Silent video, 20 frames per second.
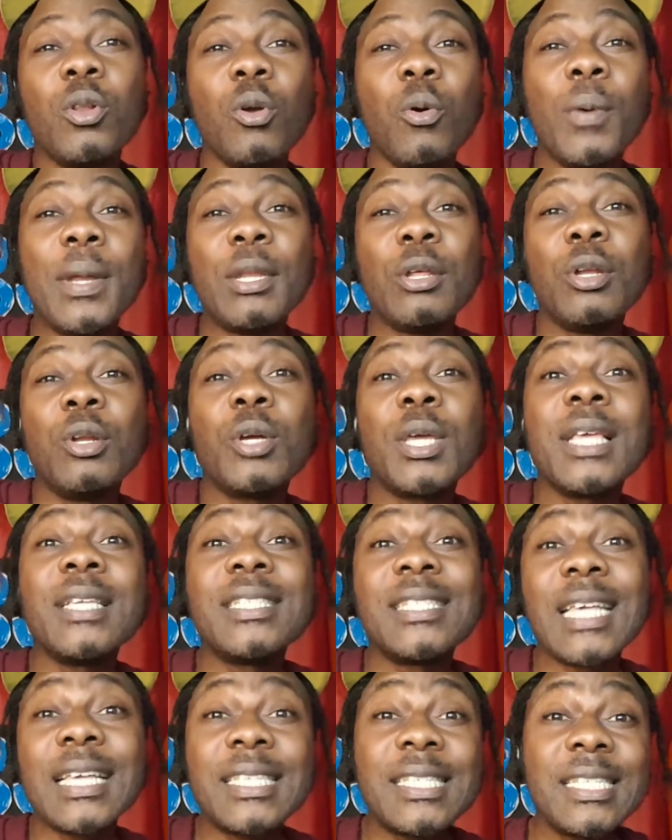when you're looking
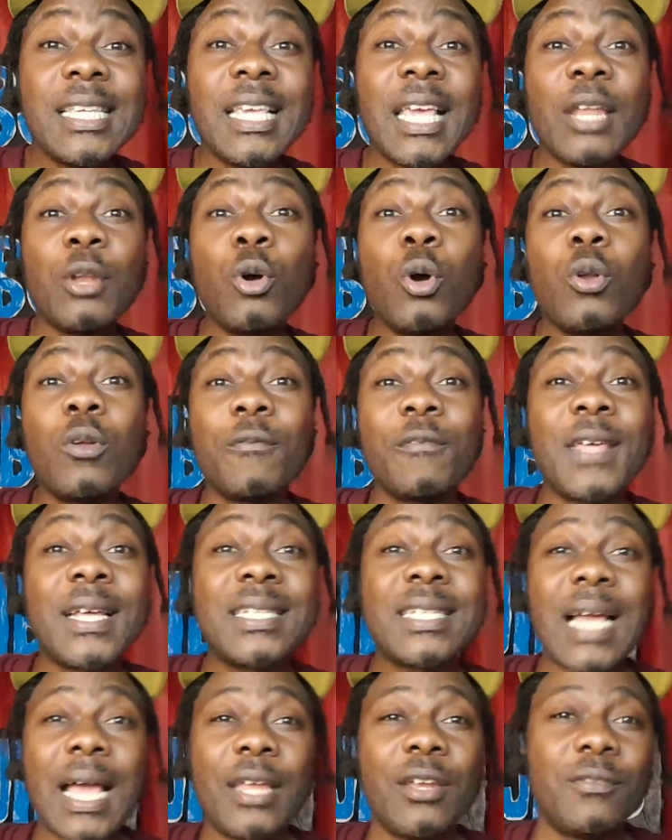sexy and all of
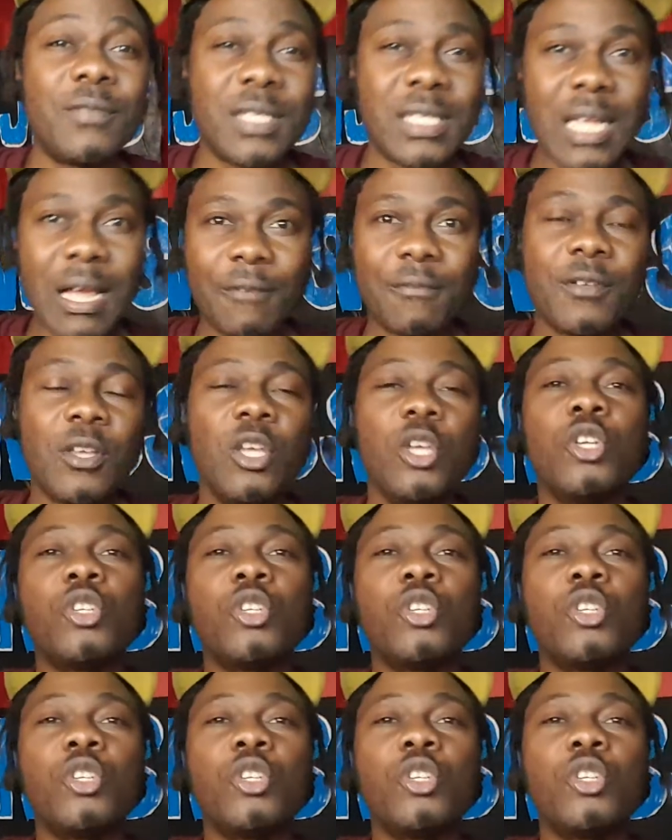that kind of stuff.